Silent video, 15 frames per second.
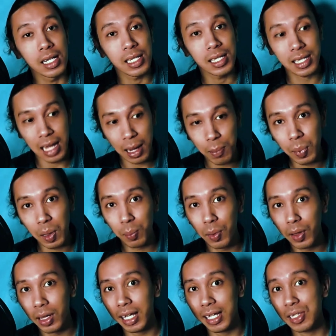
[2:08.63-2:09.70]
some
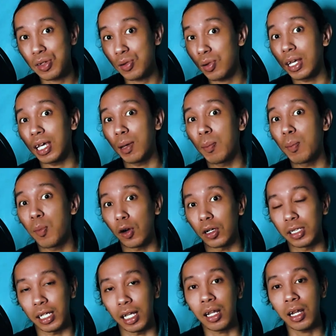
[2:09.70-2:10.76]
people it's really
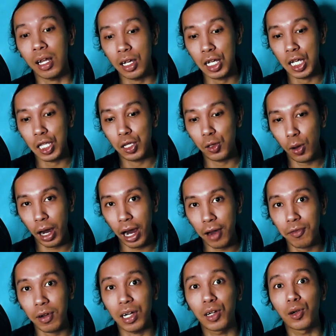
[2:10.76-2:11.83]
important to
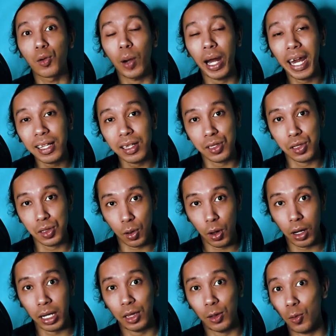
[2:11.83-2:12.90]
have a great
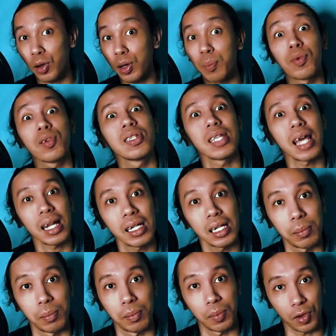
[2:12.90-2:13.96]
story to represent
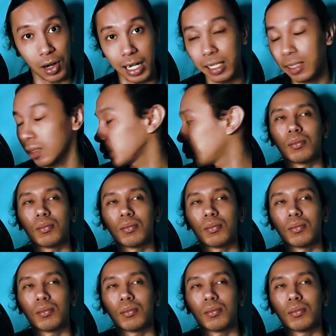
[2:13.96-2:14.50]
them, right?